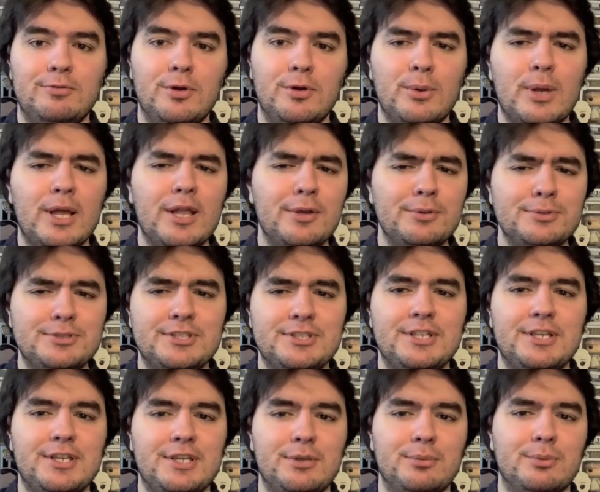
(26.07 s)
a while I was
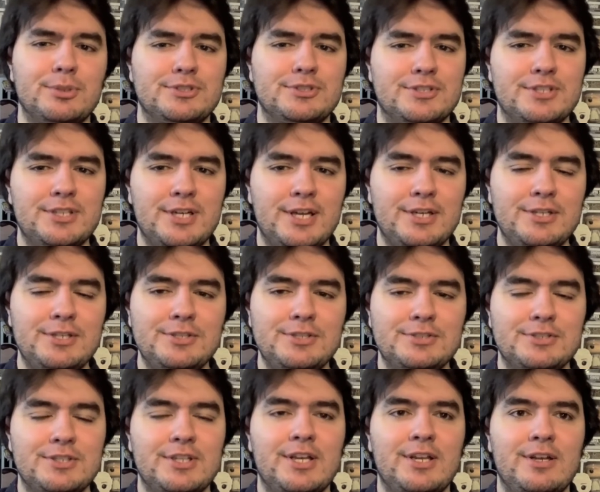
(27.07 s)
thinking it was the
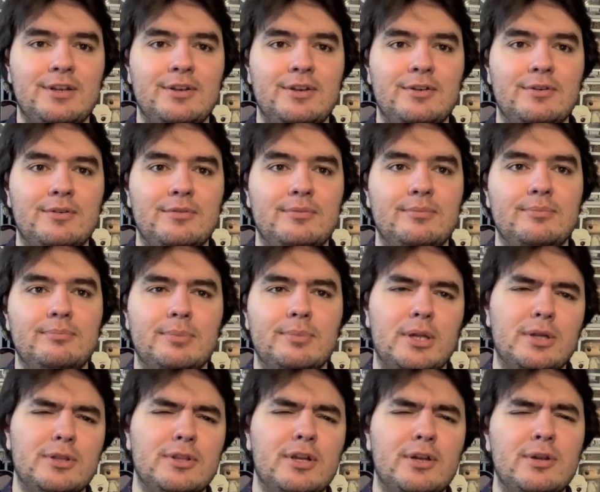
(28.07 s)
90s and then, but
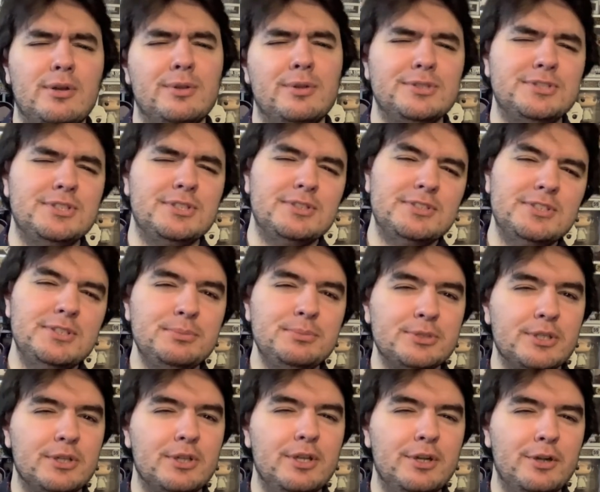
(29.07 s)
I thought, oh, this, this seems
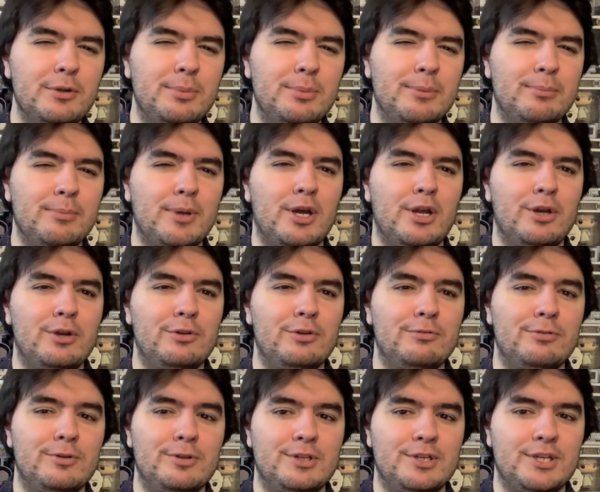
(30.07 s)
a little bit modern
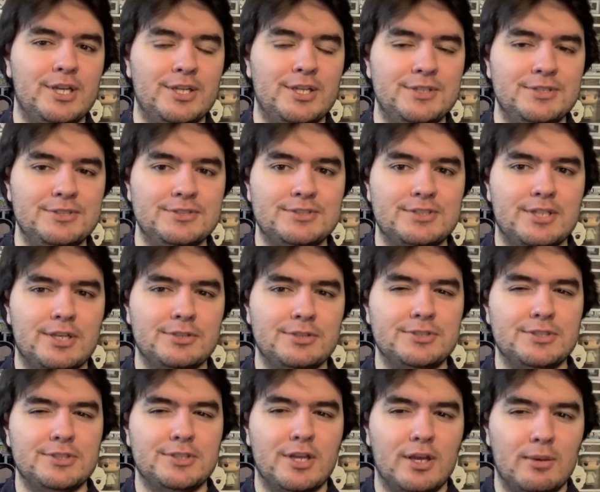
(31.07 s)
for the 90s style sitcom,